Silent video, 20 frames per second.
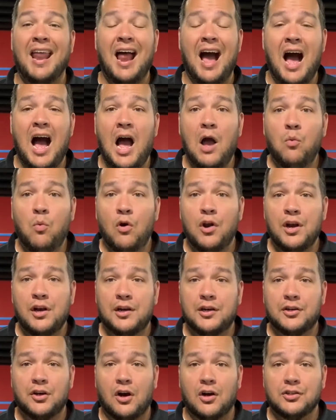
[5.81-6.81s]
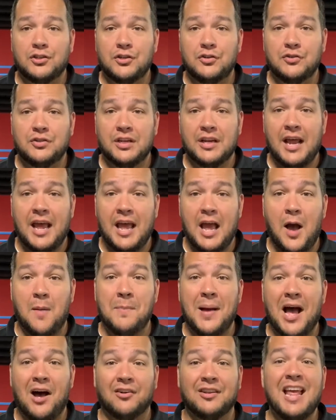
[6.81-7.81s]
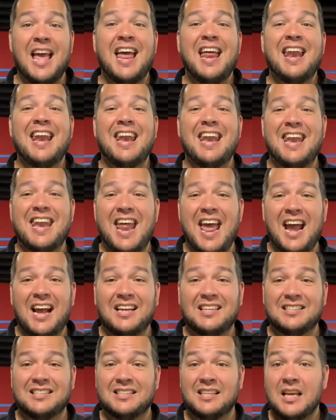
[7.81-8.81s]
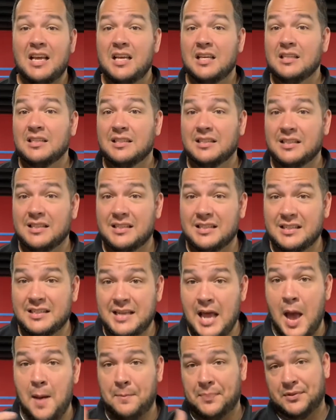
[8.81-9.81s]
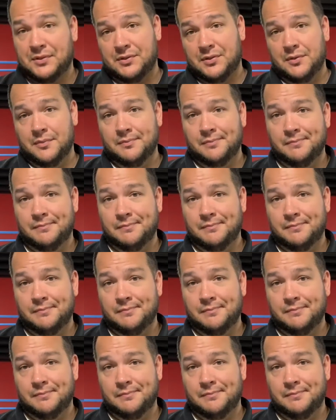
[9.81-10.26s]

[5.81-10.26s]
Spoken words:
and I wanted to talk to you today about next steps.